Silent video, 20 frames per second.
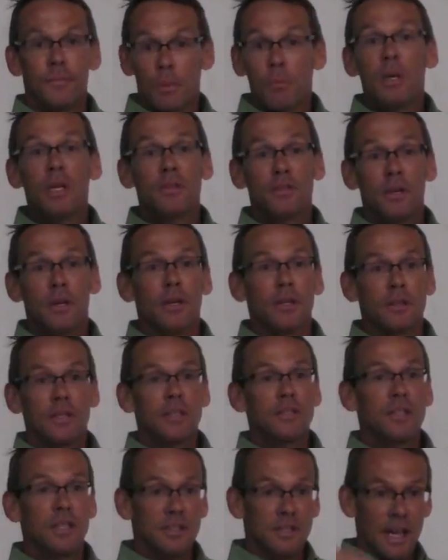I'm being serious.
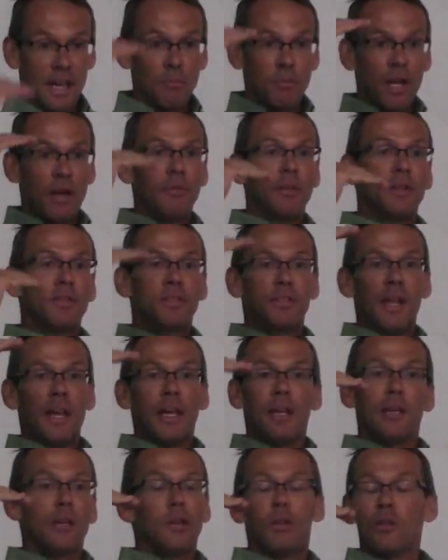It's the same level of
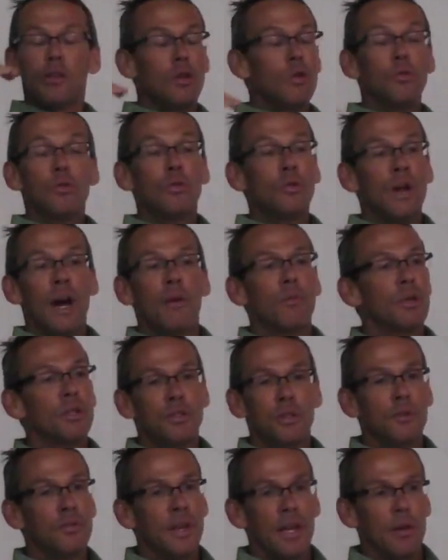state. You do not
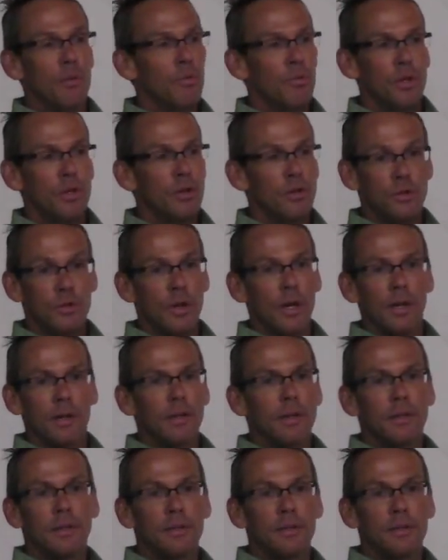rejuvenate when you're drunk.